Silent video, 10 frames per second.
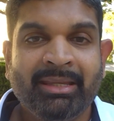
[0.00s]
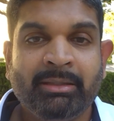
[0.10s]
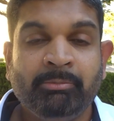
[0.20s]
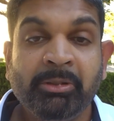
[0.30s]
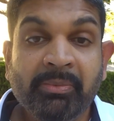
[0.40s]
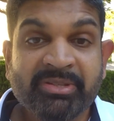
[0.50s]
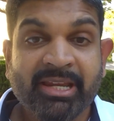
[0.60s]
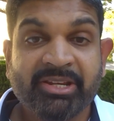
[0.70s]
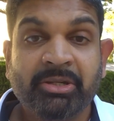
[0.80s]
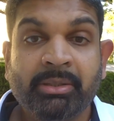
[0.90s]
Bloom's
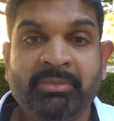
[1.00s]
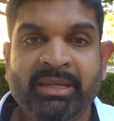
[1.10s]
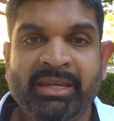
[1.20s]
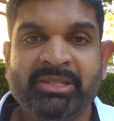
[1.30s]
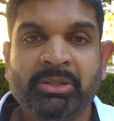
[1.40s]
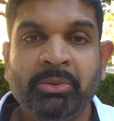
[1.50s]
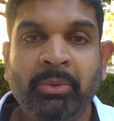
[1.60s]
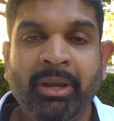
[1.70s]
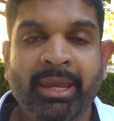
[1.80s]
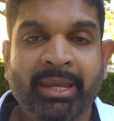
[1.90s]
taxonomy is a
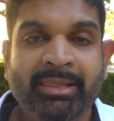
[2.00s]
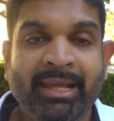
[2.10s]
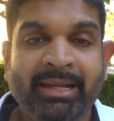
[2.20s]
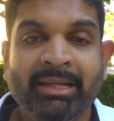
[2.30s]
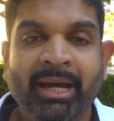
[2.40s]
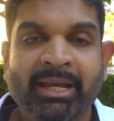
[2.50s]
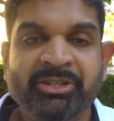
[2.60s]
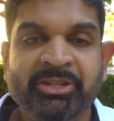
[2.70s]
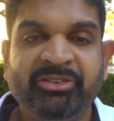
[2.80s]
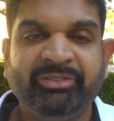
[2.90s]
way that
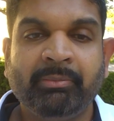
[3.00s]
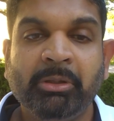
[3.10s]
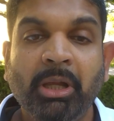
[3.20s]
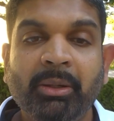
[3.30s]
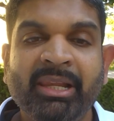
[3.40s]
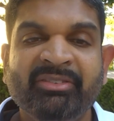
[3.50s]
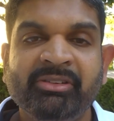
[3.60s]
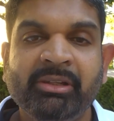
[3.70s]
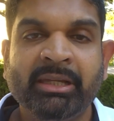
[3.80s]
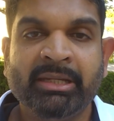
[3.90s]
guides you from lower
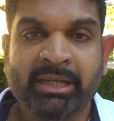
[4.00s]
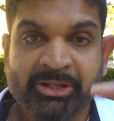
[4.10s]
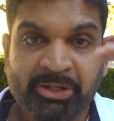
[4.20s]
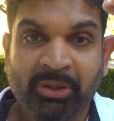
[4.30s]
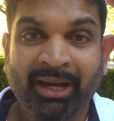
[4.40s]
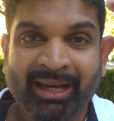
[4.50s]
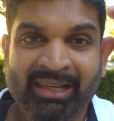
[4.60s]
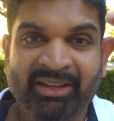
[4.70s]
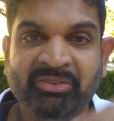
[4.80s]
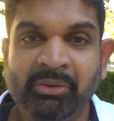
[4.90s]
level learning to higher
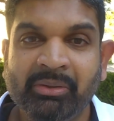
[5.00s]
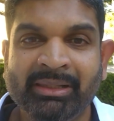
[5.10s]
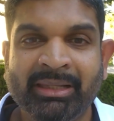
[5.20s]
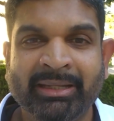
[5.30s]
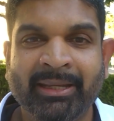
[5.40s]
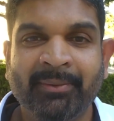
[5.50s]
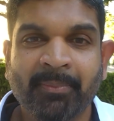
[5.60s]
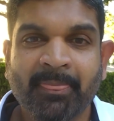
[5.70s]
level learning.